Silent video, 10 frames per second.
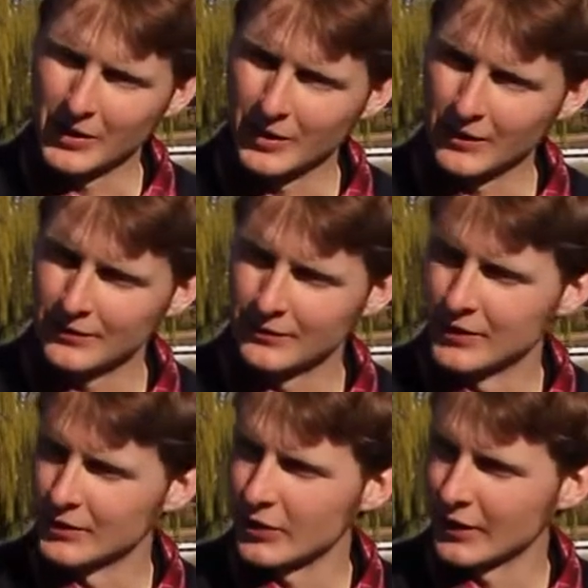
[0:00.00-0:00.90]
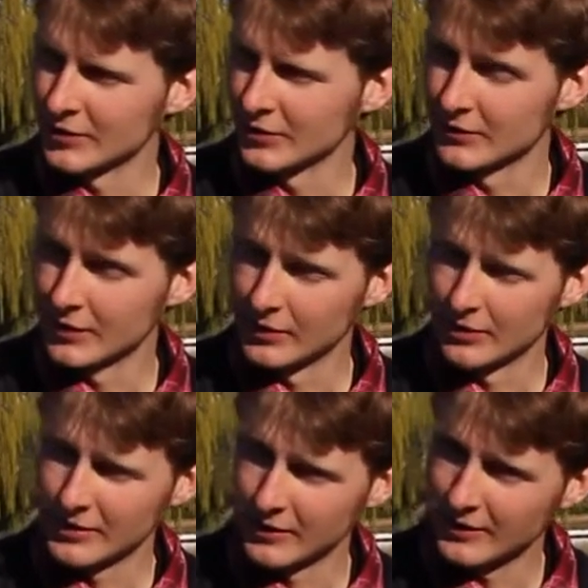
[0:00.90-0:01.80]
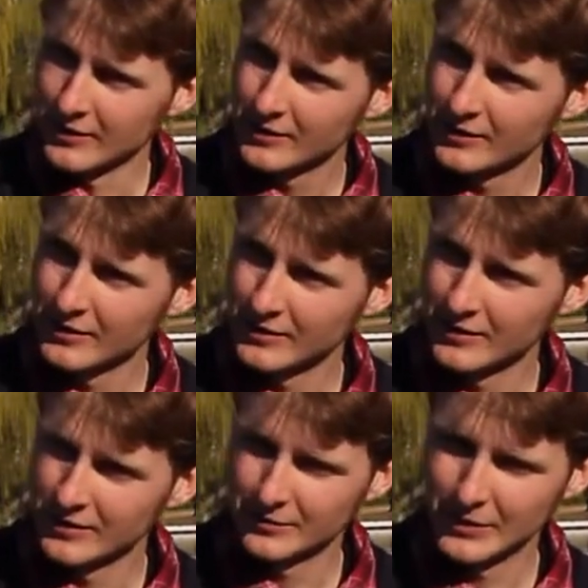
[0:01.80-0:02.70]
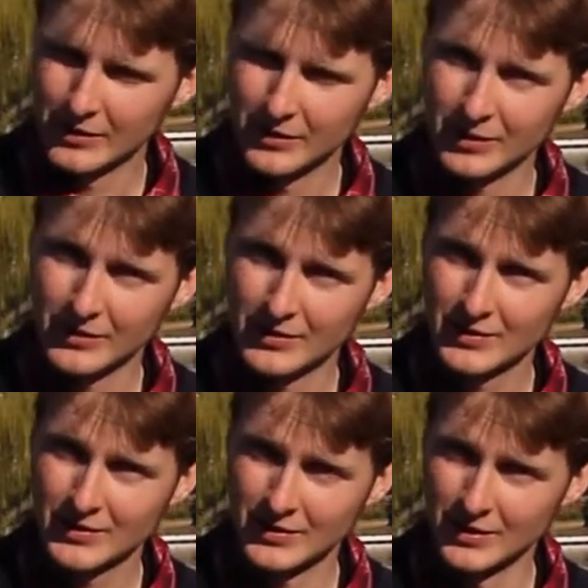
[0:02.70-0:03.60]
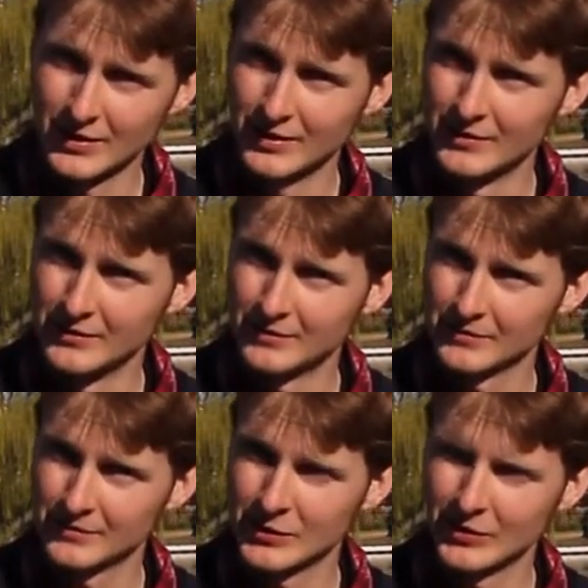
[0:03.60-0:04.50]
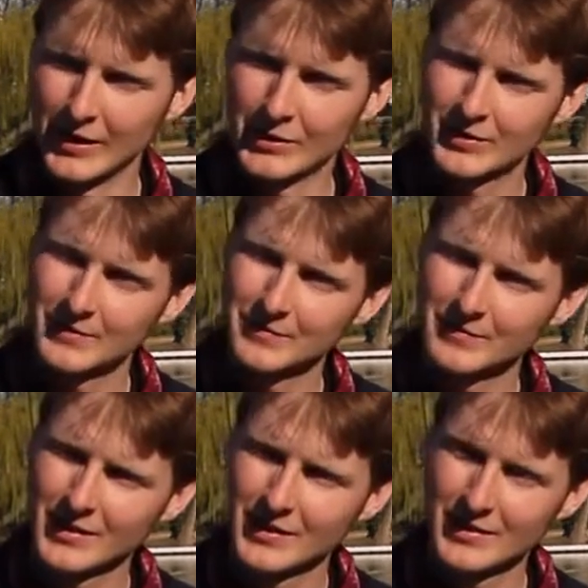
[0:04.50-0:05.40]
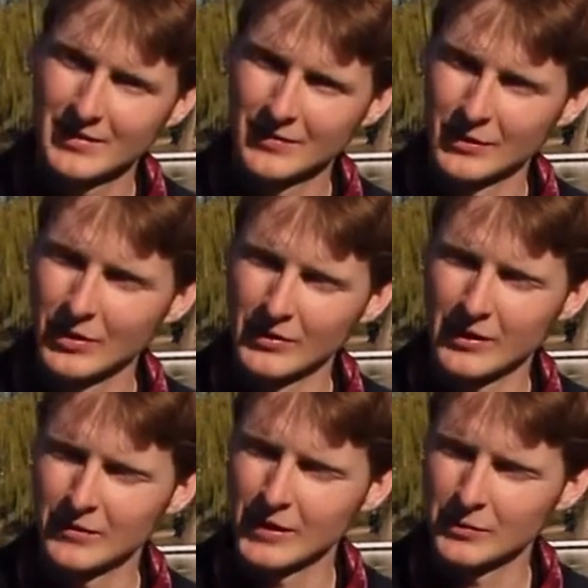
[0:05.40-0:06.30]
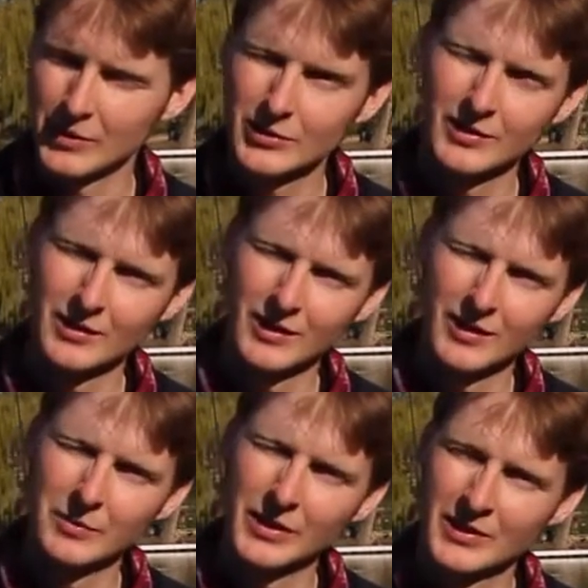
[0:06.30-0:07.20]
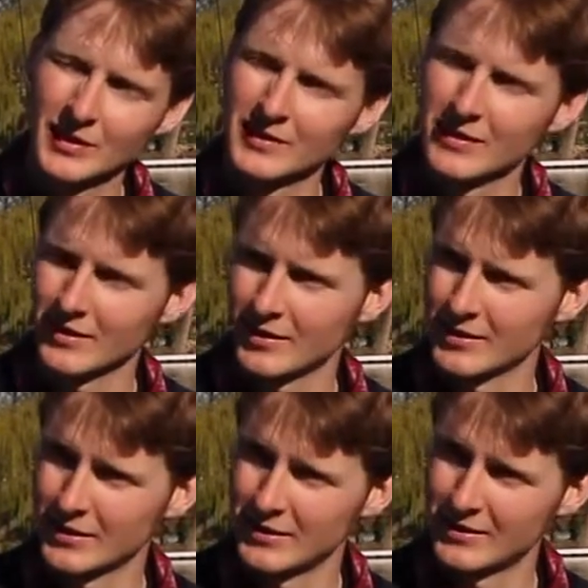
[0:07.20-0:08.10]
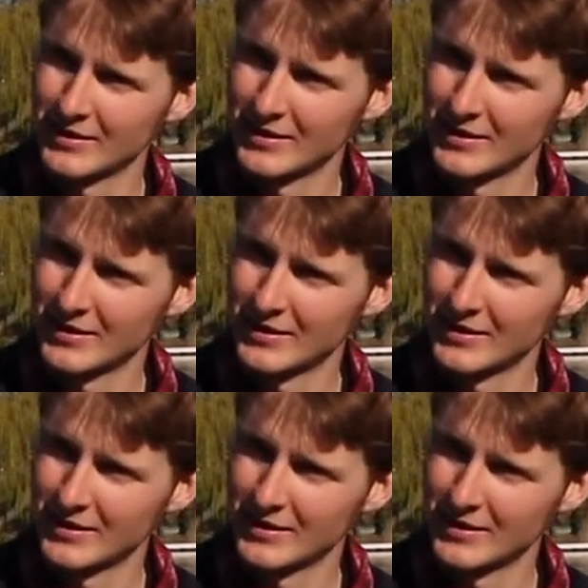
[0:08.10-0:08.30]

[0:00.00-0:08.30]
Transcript: be the attraction of living on a canal and being close to nature, because you don't get that much in big cities like London.